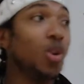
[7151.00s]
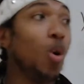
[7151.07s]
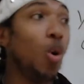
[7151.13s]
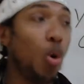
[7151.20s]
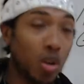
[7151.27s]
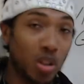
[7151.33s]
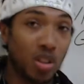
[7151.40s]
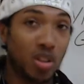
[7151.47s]

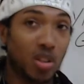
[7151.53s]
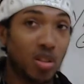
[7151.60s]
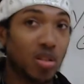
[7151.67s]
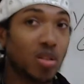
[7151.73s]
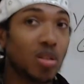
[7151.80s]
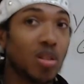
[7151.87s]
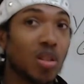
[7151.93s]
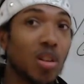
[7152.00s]
yours,
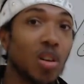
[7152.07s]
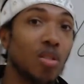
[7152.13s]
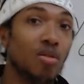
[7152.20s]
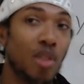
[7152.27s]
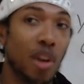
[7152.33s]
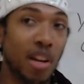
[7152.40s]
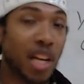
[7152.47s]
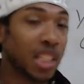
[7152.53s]

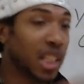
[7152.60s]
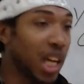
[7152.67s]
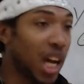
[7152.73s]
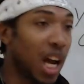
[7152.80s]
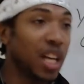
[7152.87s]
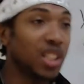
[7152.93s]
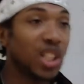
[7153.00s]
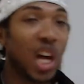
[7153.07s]
right? That's
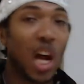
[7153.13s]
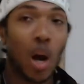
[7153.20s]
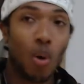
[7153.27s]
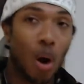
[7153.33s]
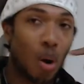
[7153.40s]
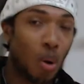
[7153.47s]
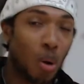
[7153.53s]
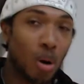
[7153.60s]

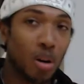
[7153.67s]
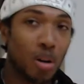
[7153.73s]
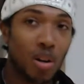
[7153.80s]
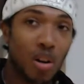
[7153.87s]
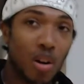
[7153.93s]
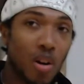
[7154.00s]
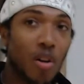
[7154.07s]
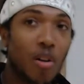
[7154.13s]

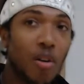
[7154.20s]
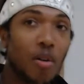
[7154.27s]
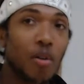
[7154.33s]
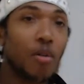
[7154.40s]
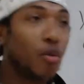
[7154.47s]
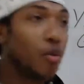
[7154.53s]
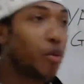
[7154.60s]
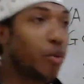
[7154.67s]
how
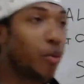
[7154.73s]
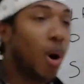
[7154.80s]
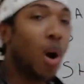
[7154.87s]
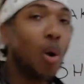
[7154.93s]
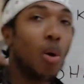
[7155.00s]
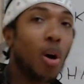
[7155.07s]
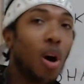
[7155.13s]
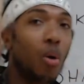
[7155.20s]

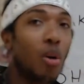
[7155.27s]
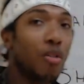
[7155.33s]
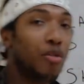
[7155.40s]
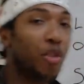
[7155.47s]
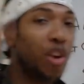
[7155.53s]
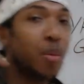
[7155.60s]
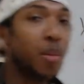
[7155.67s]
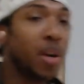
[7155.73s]
our
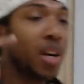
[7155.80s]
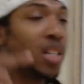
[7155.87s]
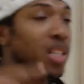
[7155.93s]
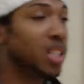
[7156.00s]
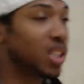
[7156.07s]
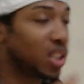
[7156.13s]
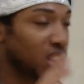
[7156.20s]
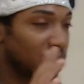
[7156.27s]
framing
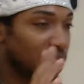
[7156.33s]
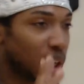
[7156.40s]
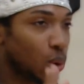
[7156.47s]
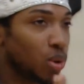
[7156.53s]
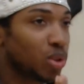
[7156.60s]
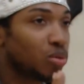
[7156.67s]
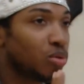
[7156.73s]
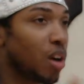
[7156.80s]
is. I
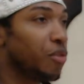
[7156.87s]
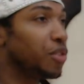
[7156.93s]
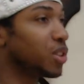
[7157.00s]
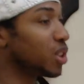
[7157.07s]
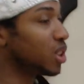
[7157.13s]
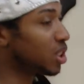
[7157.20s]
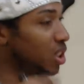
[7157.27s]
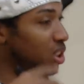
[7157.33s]
know it's rough.
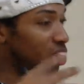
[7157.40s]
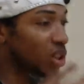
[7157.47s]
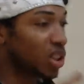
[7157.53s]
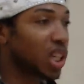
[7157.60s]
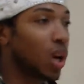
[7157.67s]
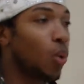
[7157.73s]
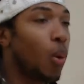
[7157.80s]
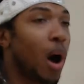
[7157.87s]
It's gonna
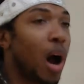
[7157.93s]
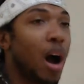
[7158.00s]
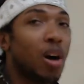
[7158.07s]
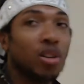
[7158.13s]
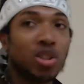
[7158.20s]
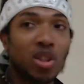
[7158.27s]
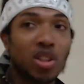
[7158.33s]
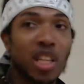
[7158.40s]
take a
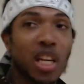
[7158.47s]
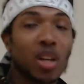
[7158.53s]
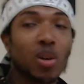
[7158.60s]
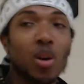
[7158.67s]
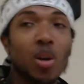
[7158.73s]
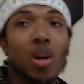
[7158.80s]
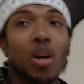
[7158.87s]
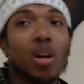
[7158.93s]
while. It's gonna
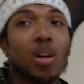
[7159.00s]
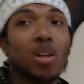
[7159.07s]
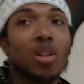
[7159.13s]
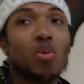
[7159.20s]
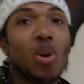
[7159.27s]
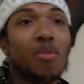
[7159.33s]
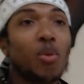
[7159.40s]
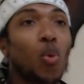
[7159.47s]
take.
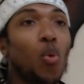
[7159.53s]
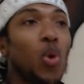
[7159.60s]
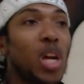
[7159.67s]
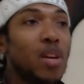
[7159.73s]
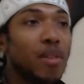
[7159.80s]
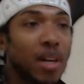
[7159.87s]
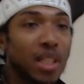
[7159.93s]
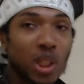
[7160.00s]
We have to
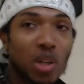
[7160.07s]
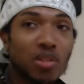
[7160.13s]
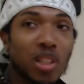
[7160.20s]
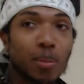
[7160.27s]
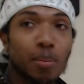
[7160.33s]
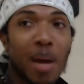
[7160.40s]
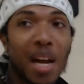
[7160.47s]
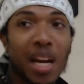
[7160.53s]
weave ourselves
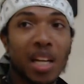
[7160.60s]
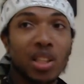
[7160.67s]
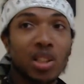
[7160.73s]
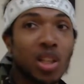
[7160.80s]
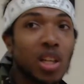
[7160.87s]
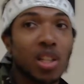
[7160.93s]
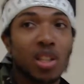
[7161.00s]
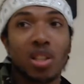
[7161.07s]
back
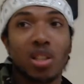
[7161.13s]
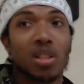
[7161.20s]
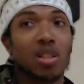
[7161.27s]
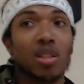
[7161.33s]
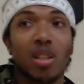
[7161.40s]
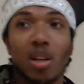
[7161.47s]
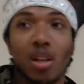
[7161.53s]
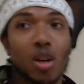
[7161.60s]
into this.
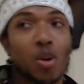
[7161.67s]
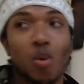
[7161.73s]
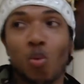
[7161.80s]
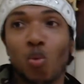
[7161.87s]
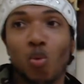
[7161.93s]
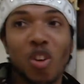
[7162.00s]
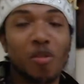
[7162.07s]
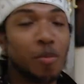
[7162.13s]

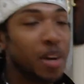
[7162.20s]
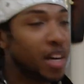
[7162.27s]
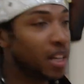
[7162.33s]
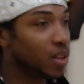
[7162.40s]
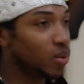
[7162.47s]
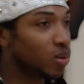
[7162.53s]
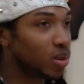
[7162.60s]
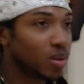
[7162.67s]
We've
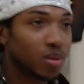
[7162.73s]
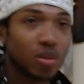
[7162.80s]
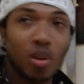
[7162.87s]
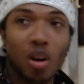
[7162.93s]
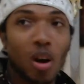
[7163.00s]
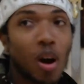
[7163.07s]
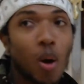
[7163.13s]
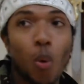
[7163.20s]
been
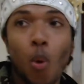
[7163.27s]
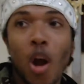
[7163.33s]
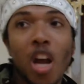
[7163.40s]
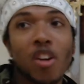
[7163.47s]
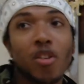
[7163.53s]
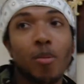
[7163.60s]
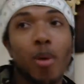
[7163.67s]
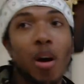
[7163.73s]

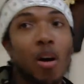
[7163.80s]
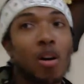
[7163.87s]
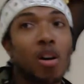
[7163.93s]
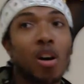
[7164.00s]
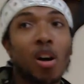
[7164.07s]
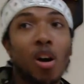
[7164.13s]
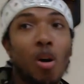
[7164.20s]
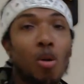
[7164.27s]
away from
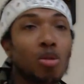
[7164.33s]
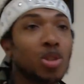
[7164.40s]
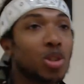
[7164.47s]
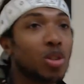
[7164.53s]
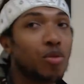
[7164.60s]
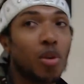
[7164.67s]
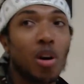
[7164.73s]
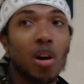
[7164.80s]
our
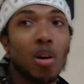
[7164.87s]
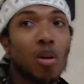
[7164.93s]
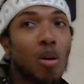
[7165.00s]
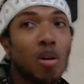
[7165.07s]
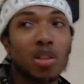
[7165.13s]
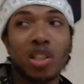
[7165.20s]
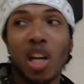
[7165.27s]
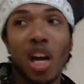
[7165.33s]
culture for a
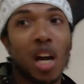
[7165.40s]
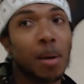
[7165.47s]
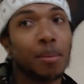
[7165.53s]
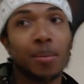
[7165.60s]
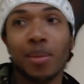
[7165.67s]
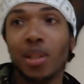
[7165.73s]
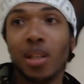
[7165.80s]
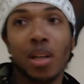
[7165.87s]
long time,